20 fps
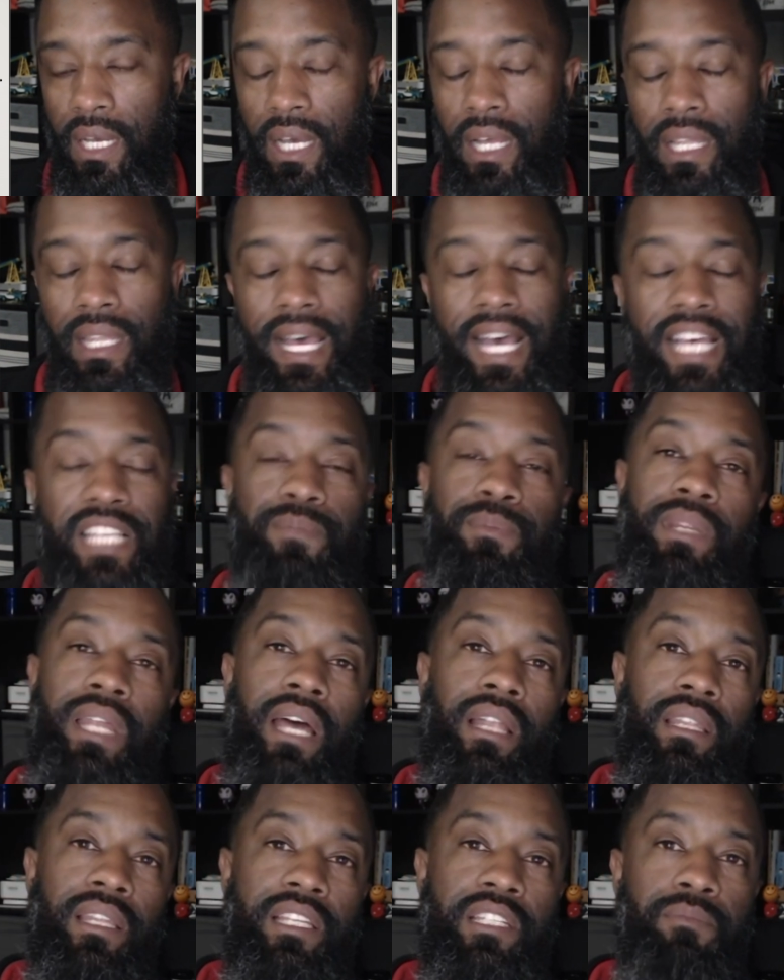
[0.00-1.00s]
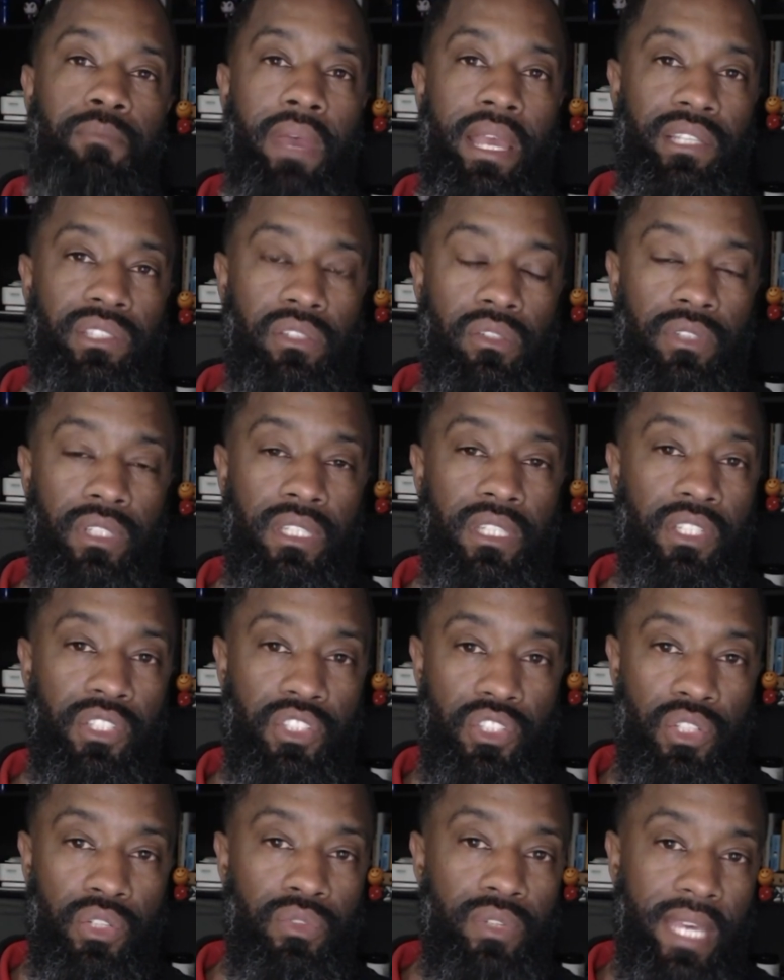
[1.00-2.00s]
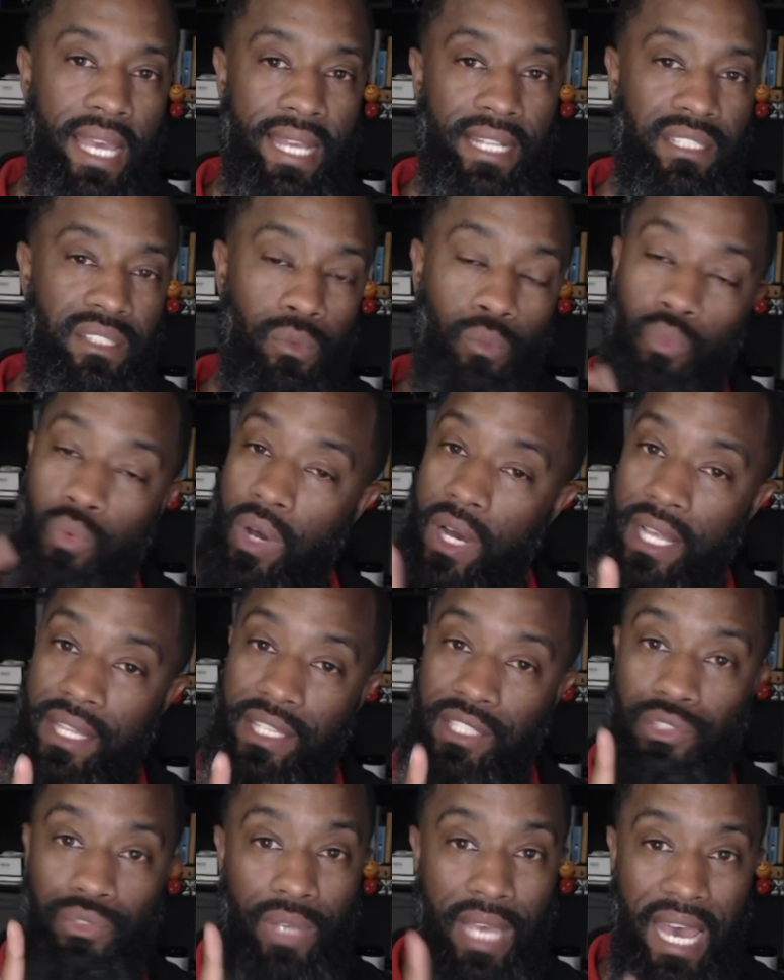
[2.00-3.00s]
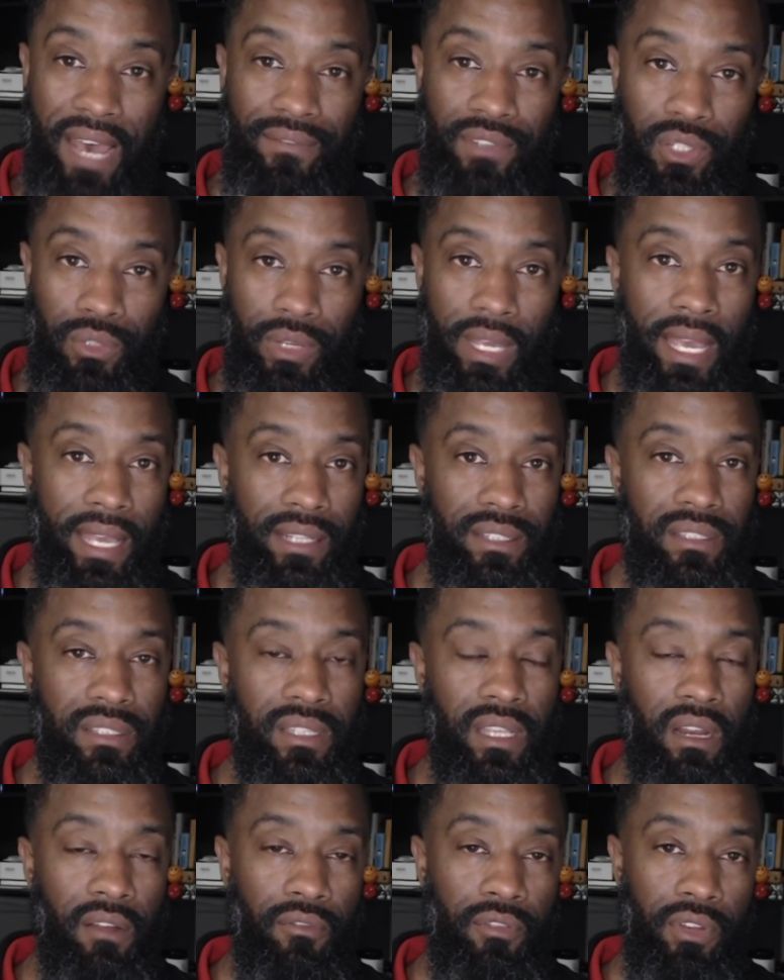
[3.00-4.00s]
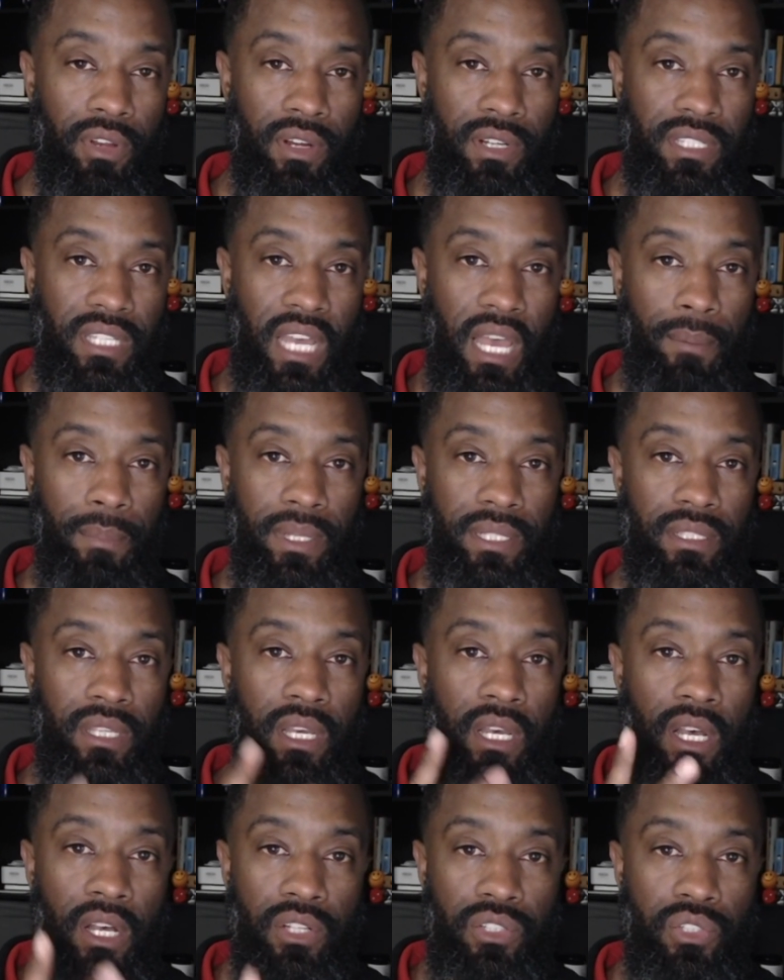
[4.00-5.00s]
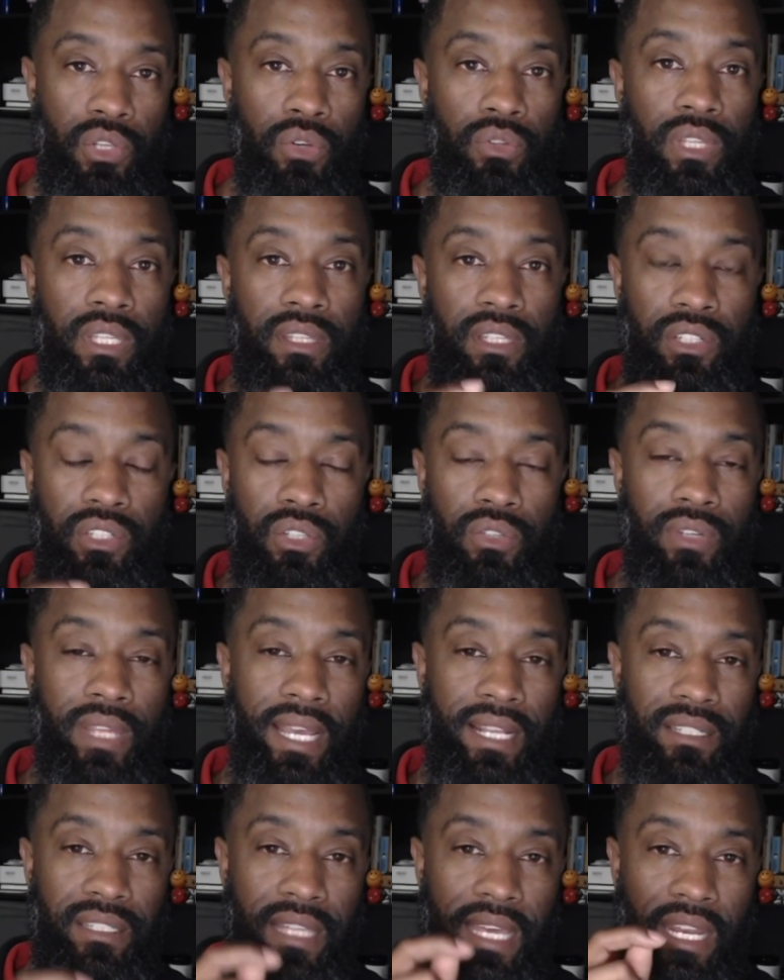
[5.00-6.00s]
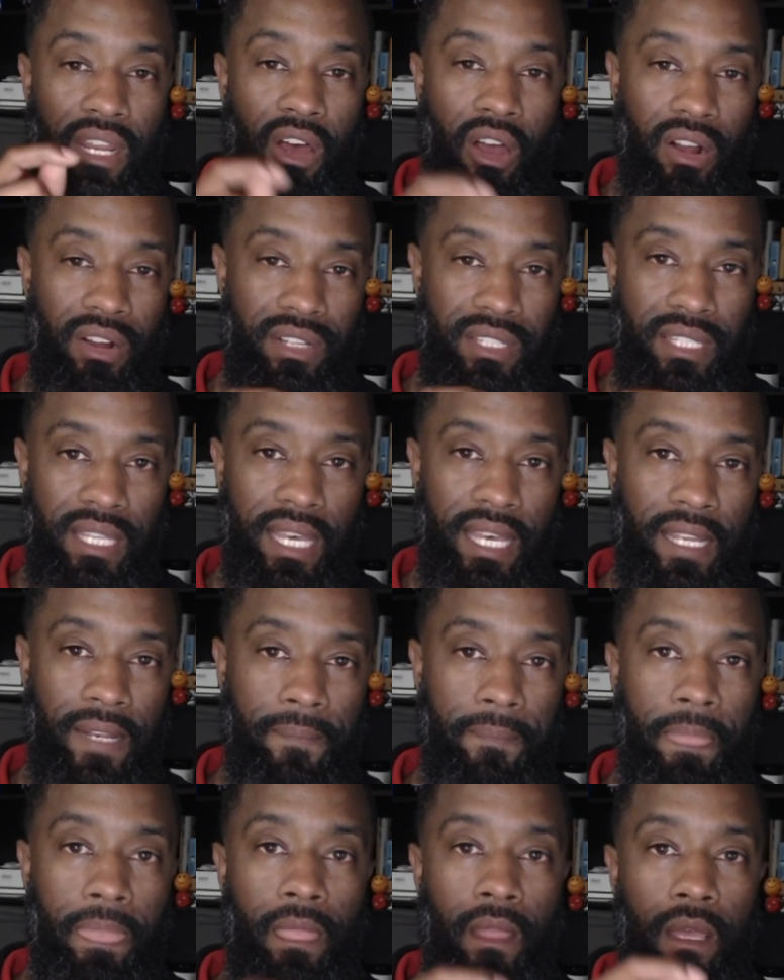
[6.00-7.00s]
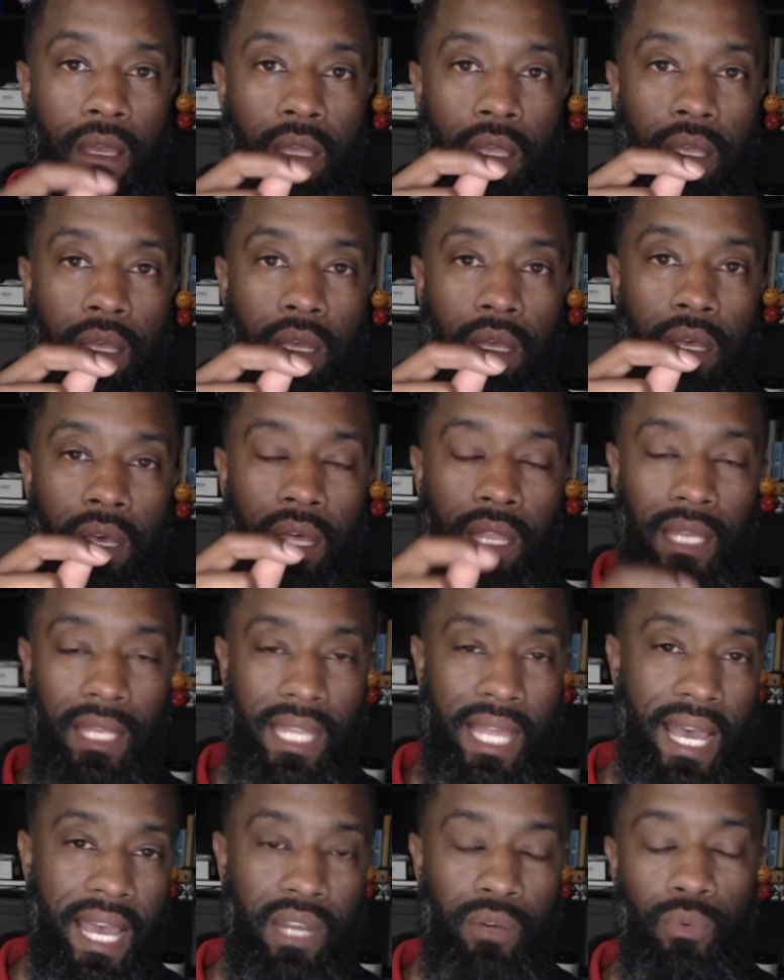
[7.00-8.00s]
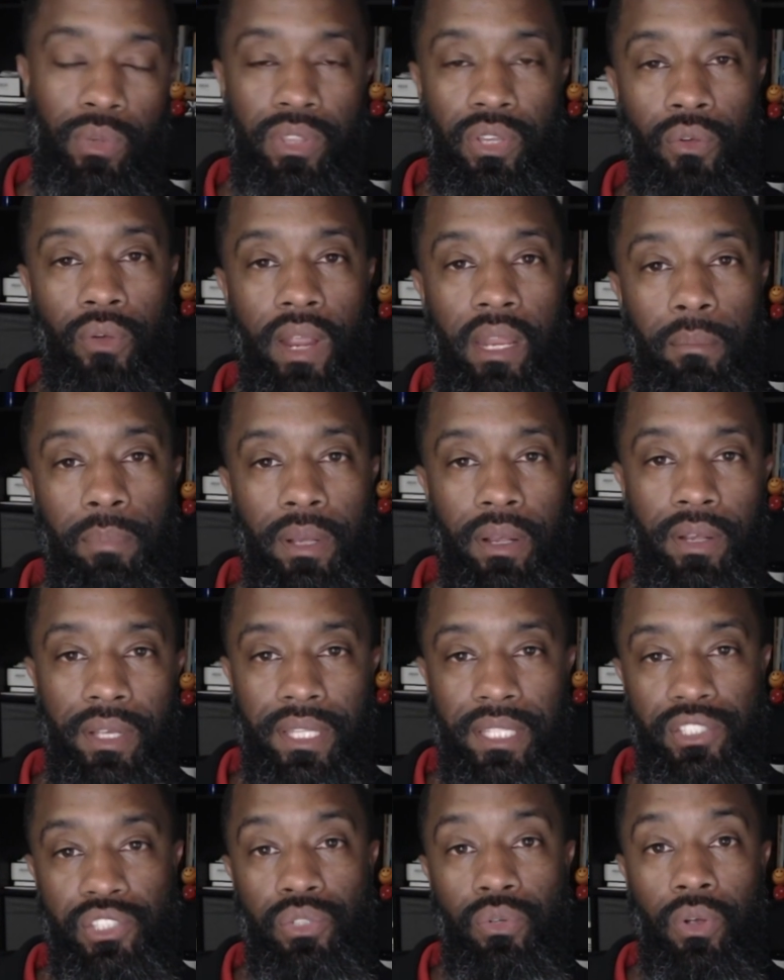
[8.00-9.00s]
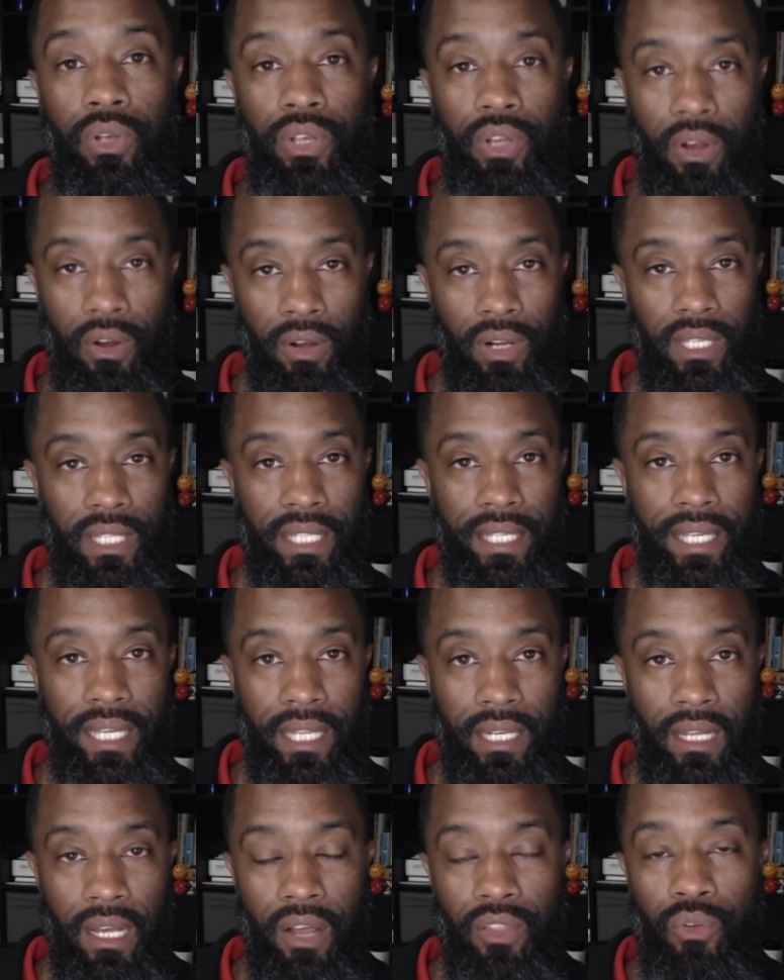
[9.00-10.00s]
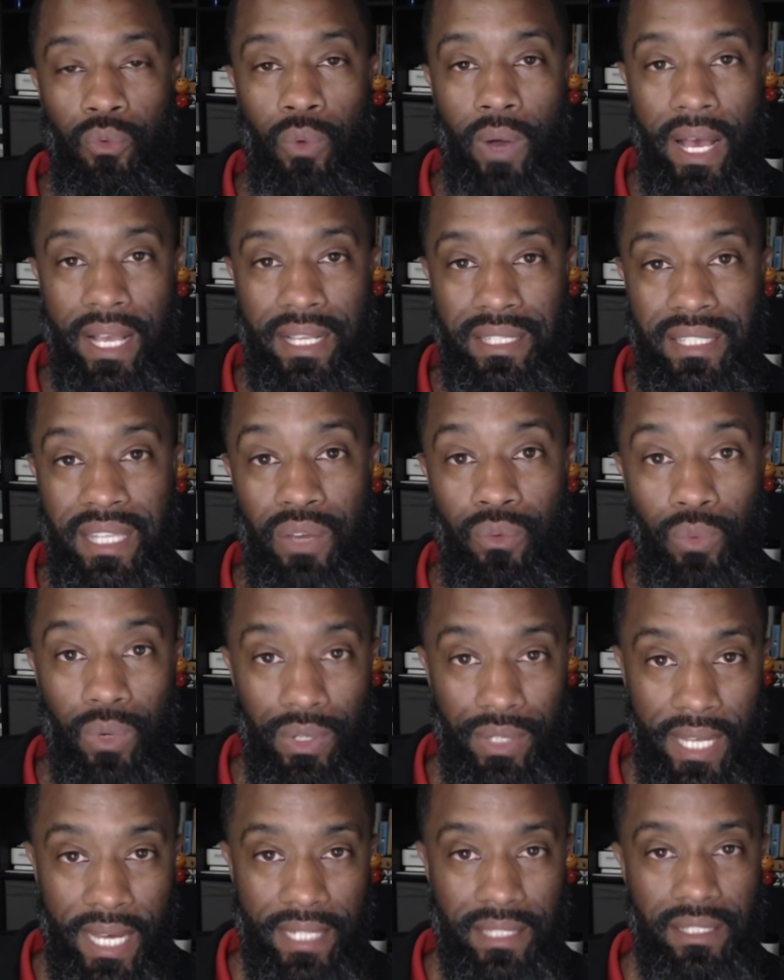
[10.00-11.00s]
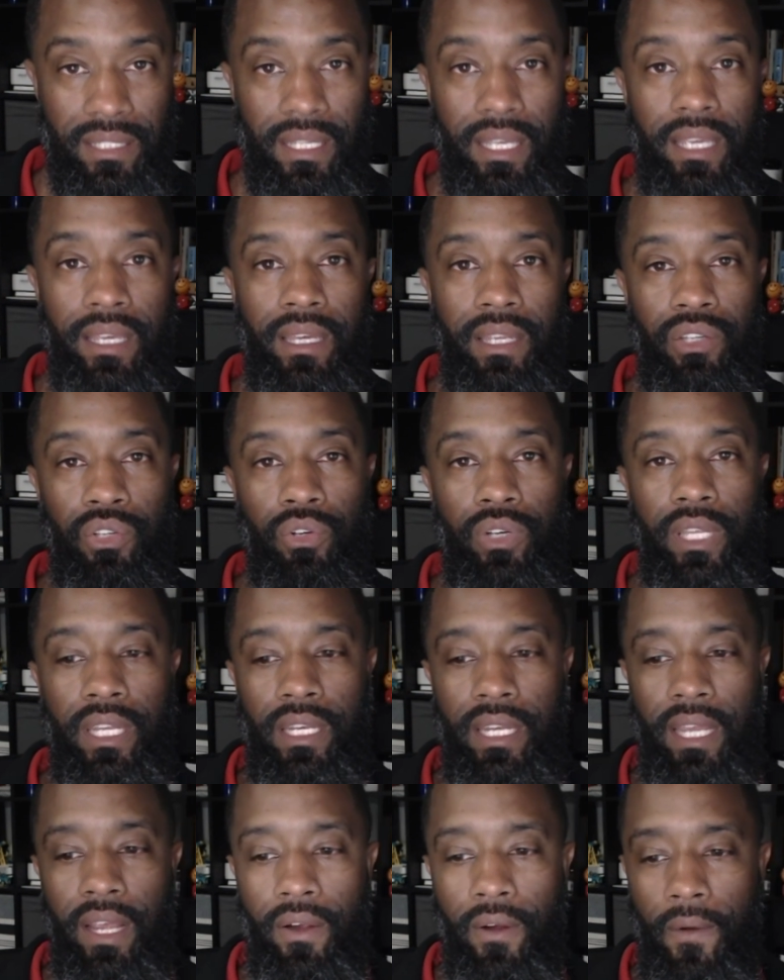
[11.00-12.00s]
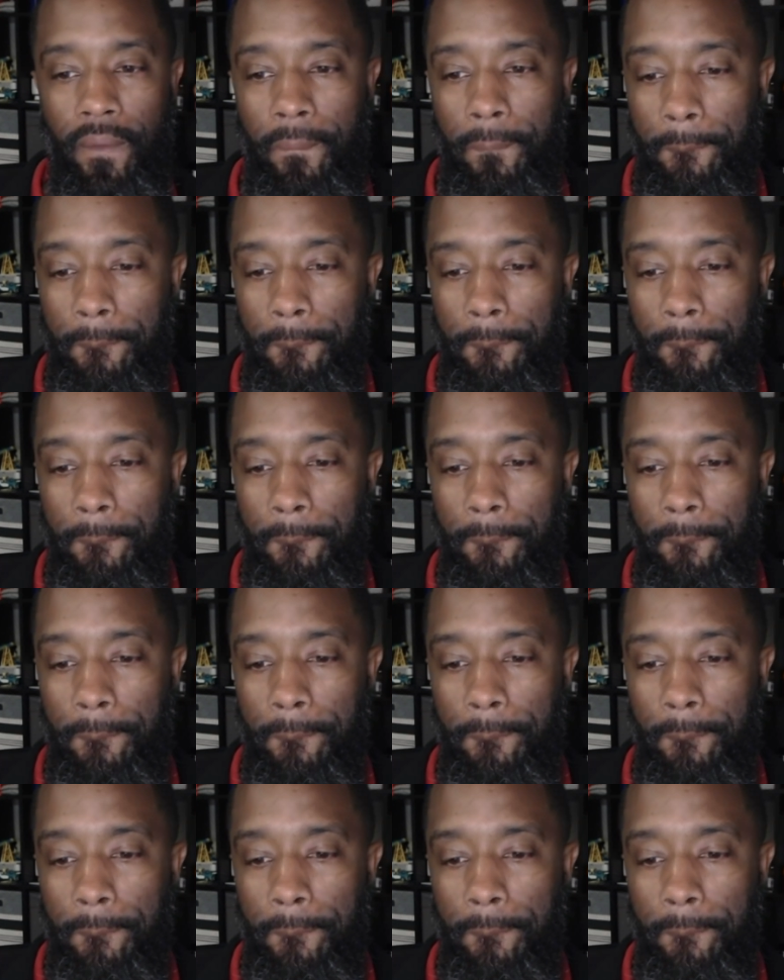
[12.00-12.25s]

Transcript: Last but not least, make sure that the due dates, 1, that you have due dates set up for your assignments, 2, that the due dates that are set align with the grading period that you are currently in. Otherwise, they will not sync and you'll get an error.